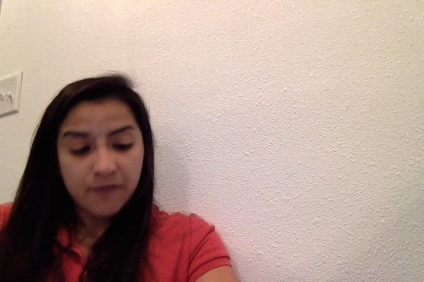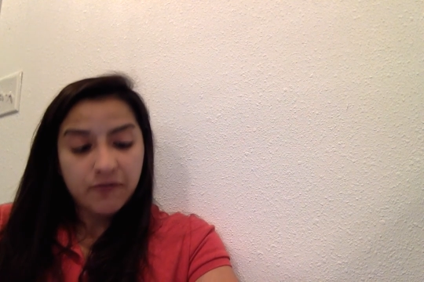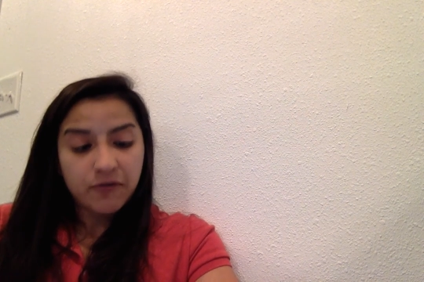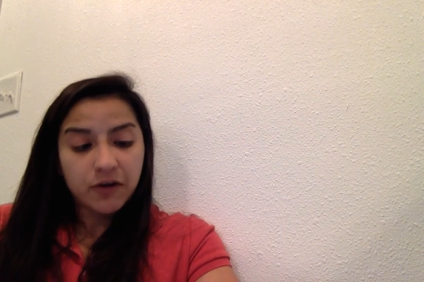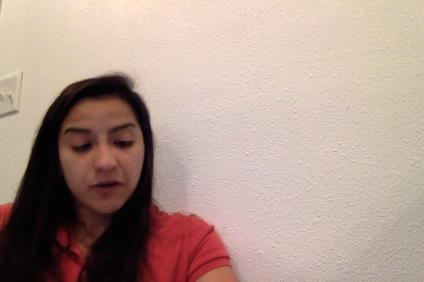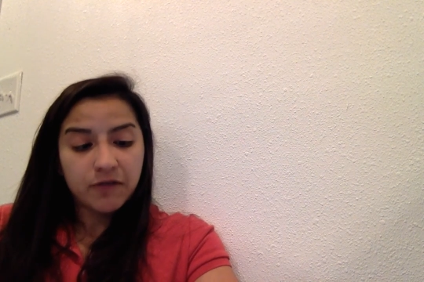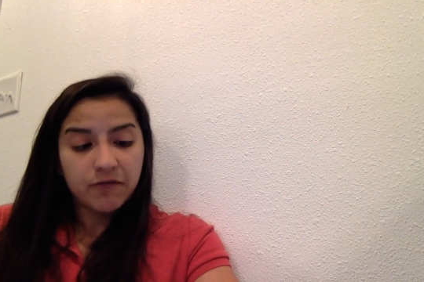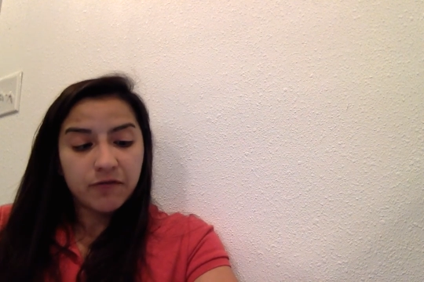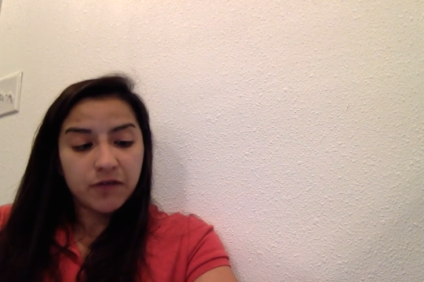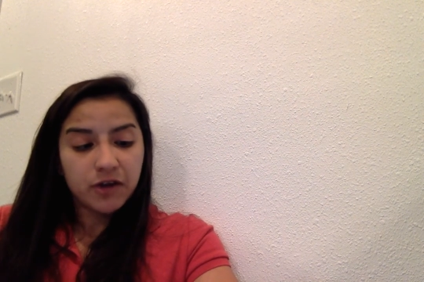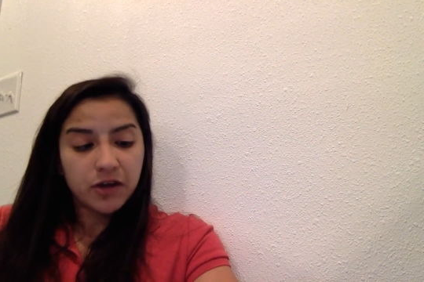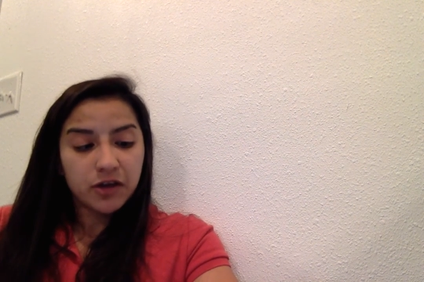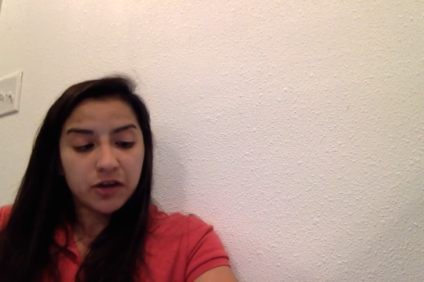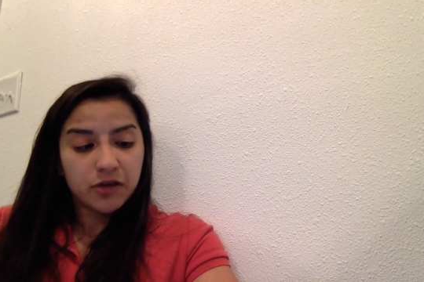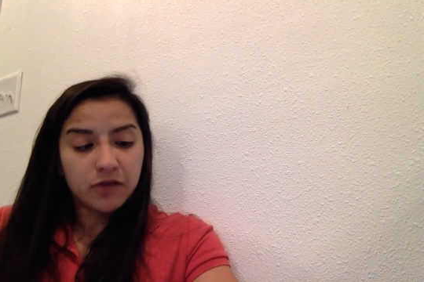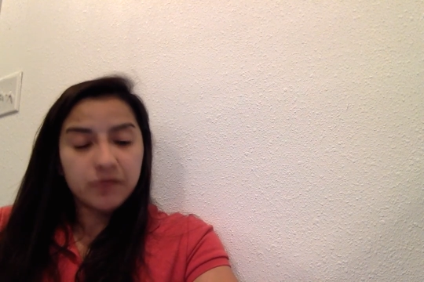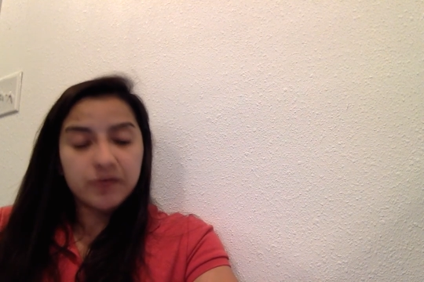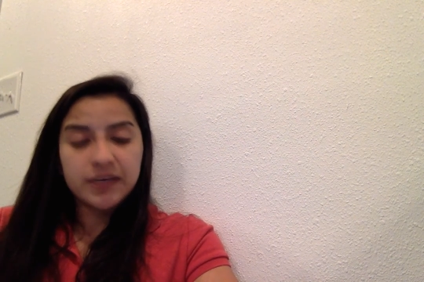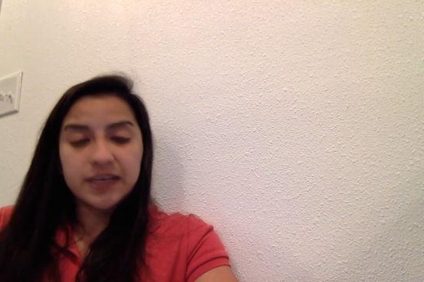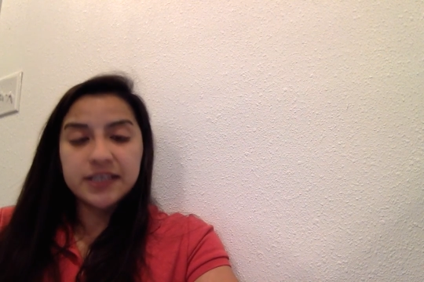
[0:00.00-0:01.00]
for
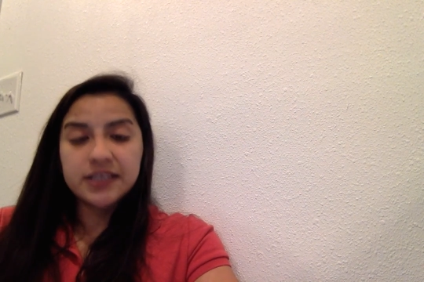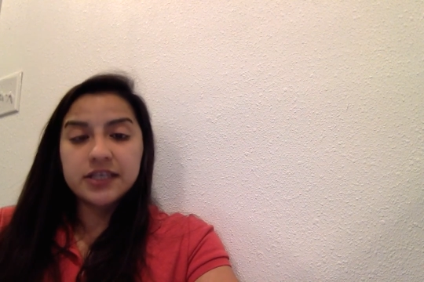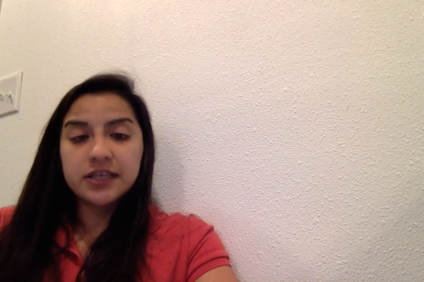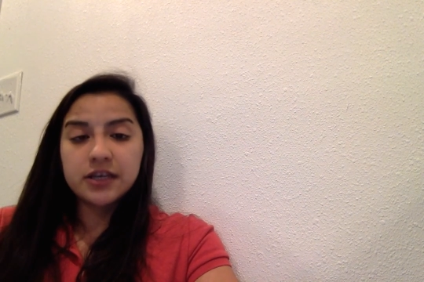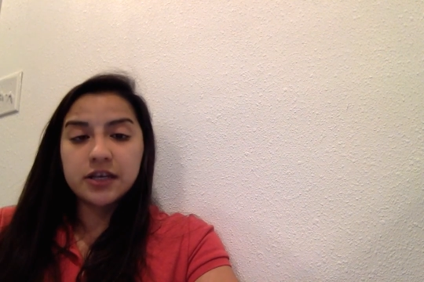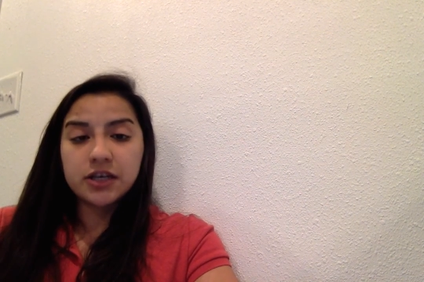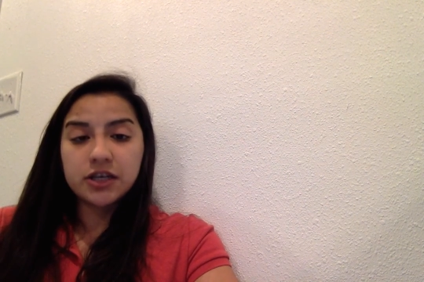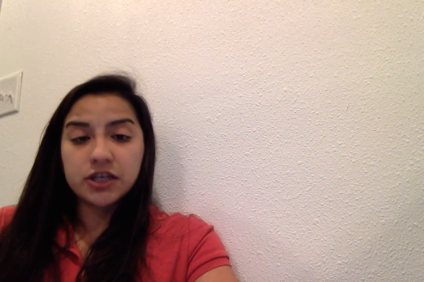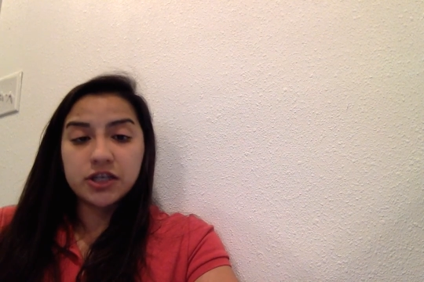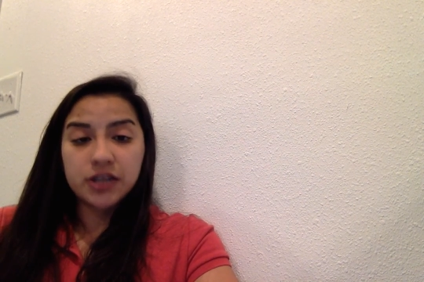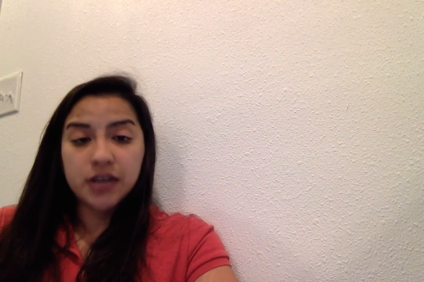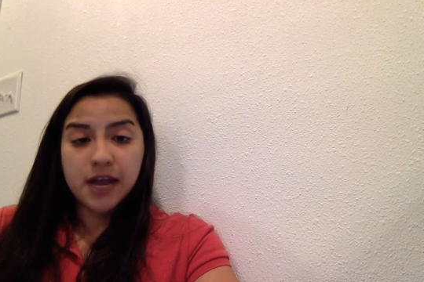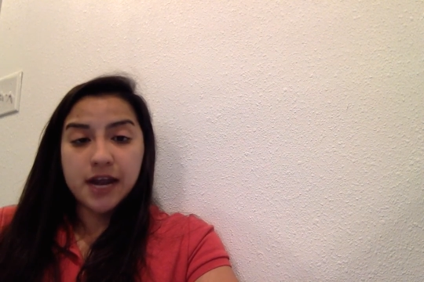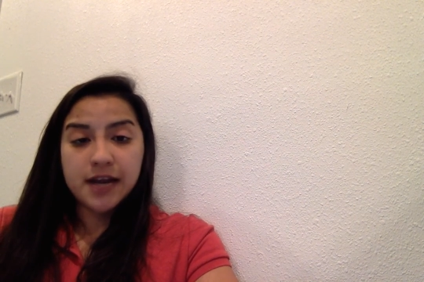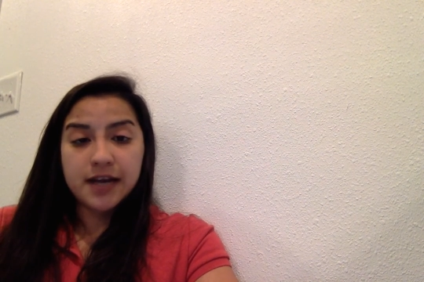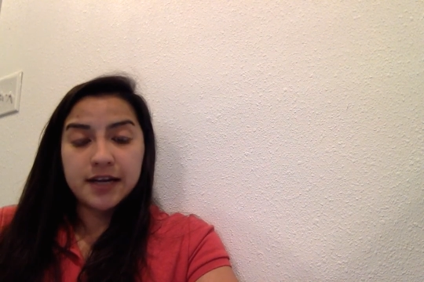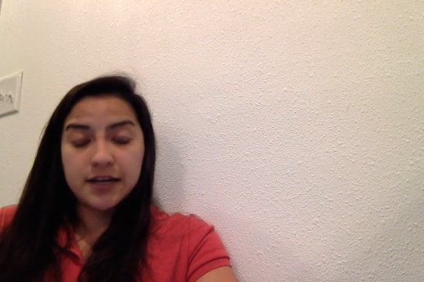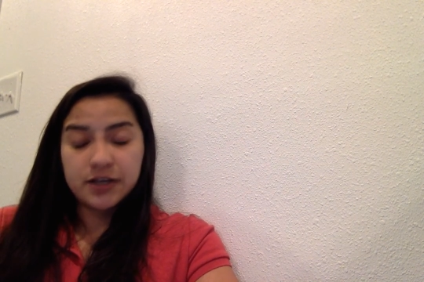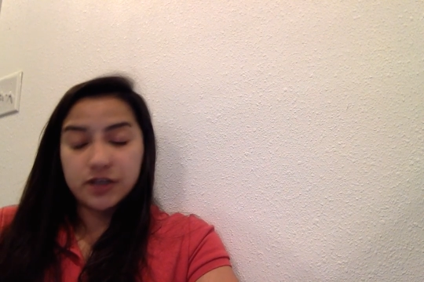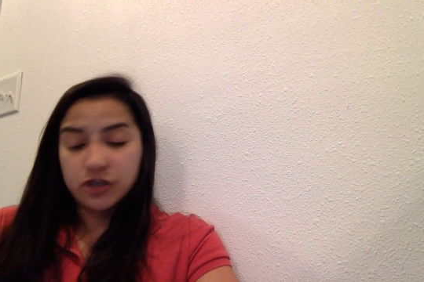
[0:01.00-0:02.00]
further research and
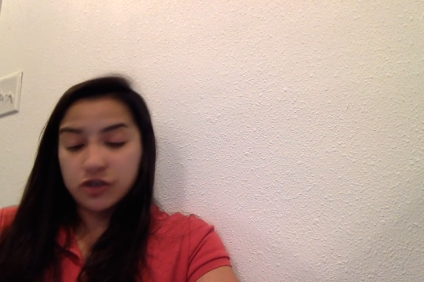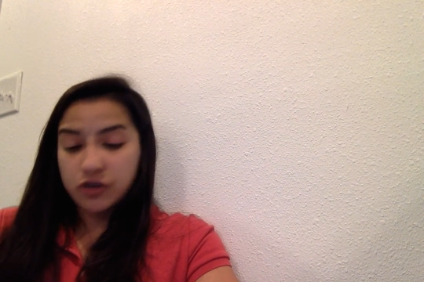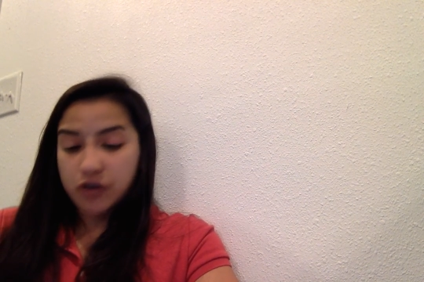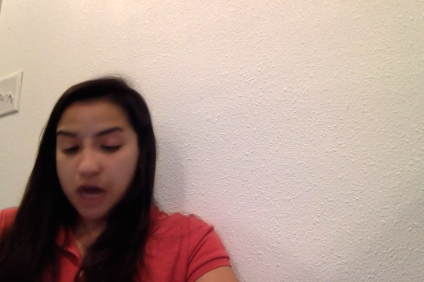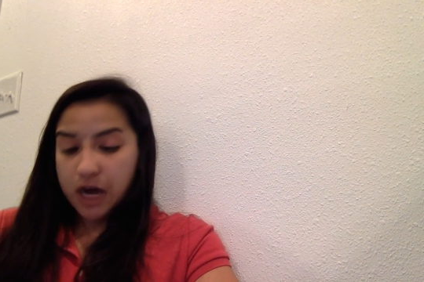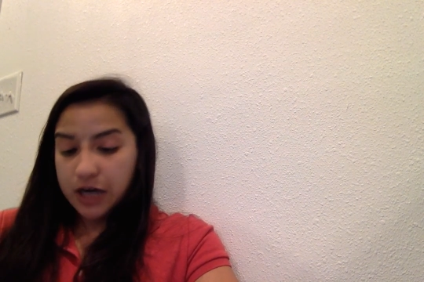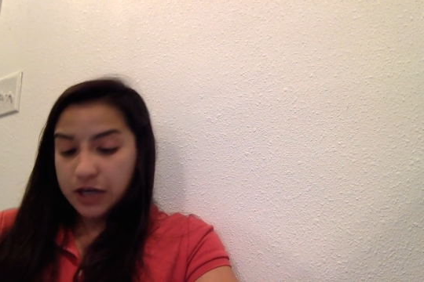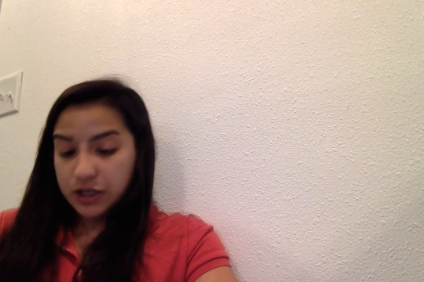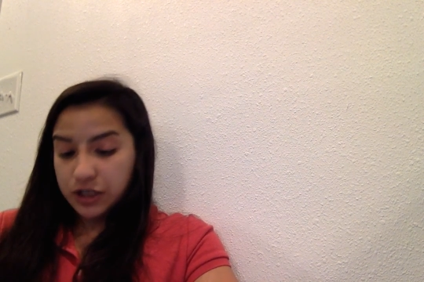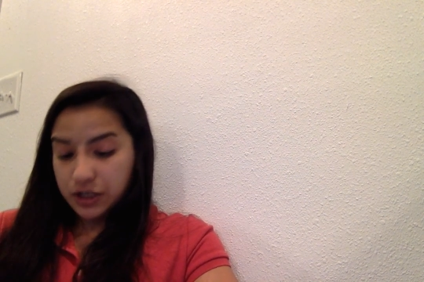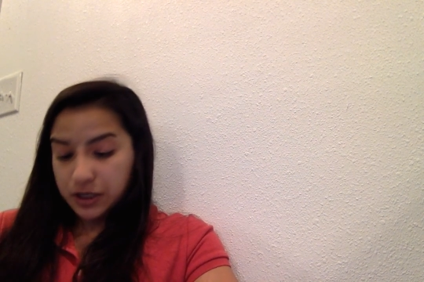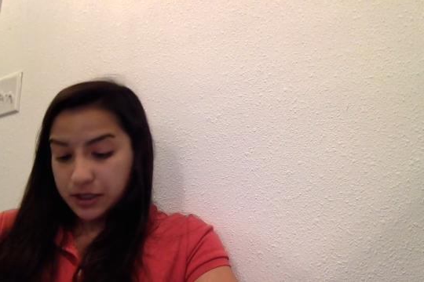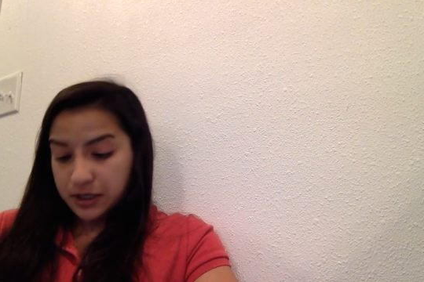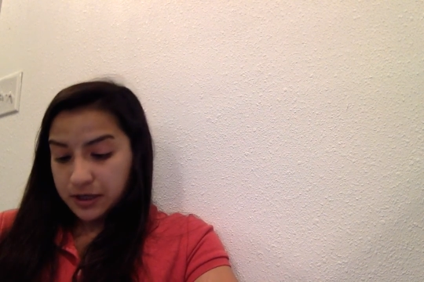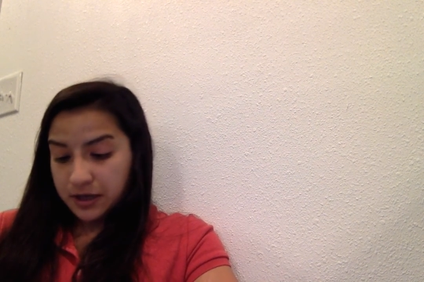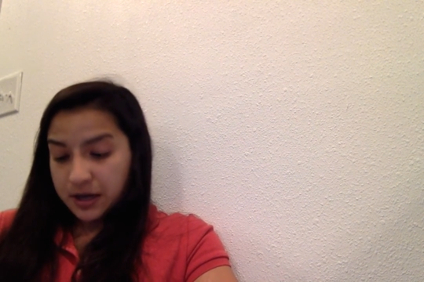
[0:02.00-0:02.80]
instruction.